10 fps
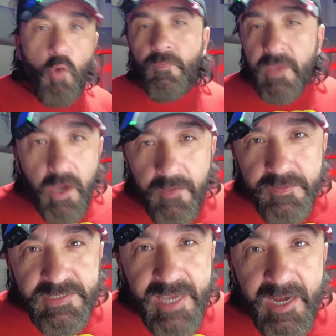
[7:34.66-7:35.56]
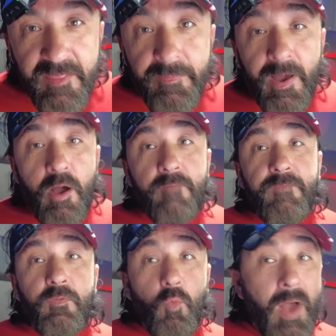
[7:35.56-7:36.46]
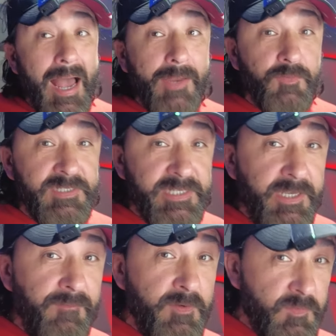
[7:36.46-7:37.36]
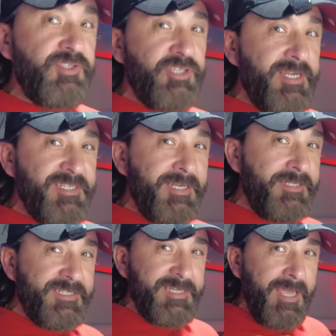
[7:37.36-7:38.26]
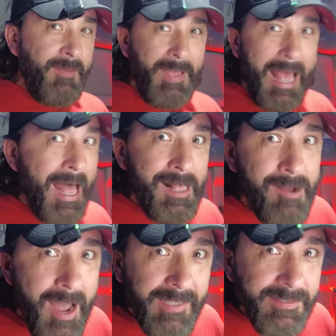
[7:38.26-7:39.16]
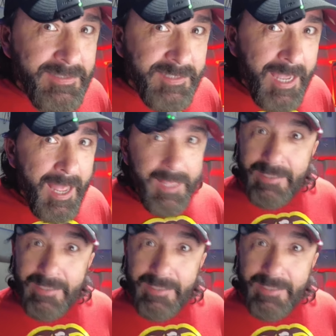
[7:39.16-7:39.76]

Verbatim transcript: On the other side of the ball for the wide receivers, Justin Stepp, I like this guy,